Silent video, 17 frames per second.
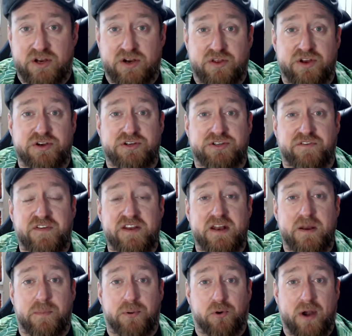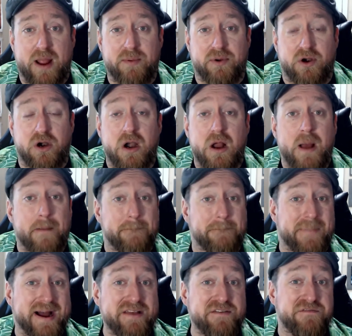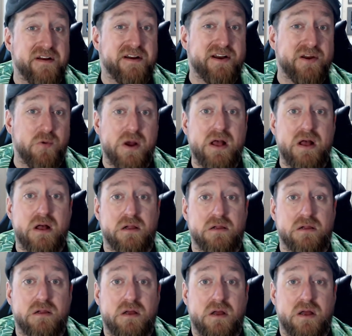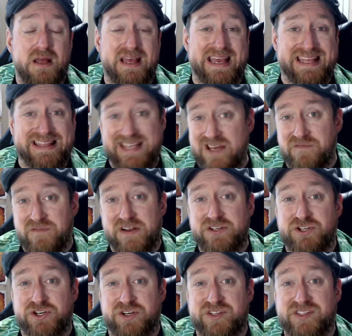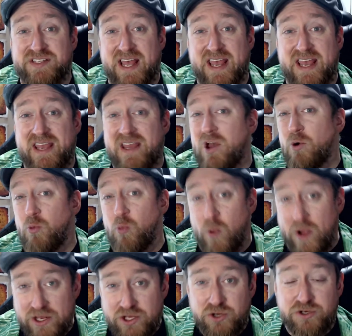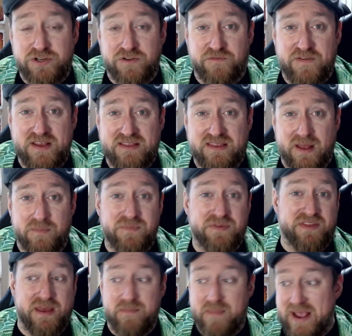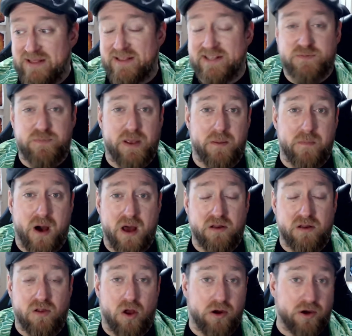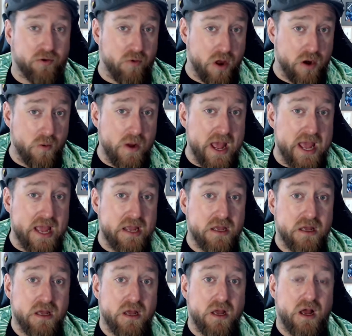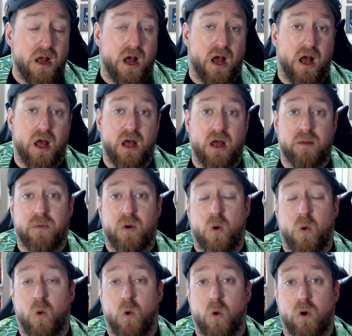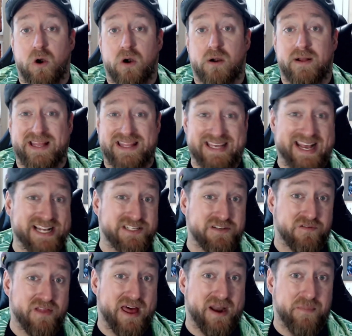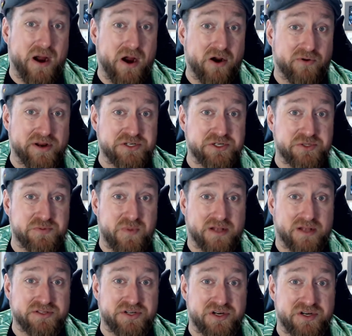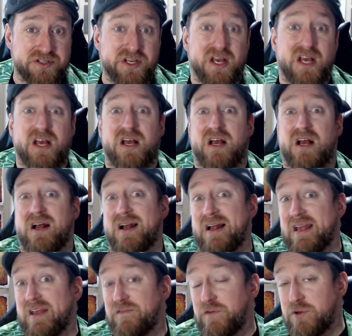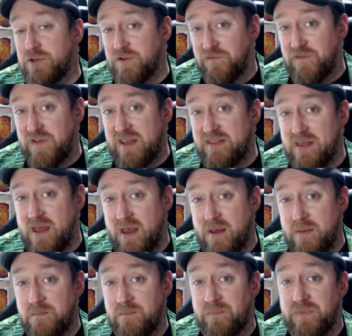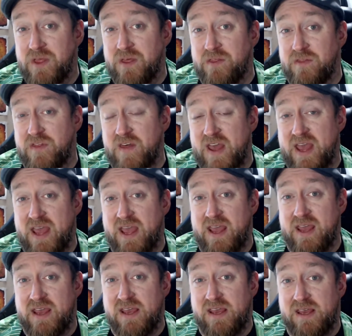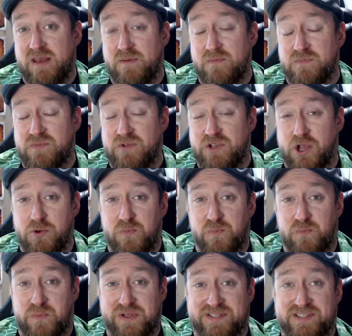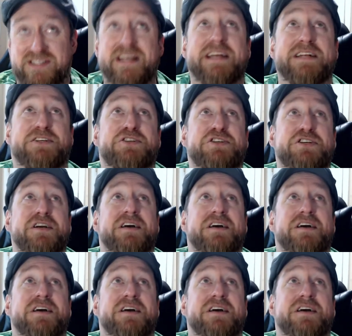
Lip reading: defeated parameter might very well in the adventure say when you defeat them they make this big monologue and run away. Or in the case of a lot of Power Rangers monsters, if you defeat them, they beseech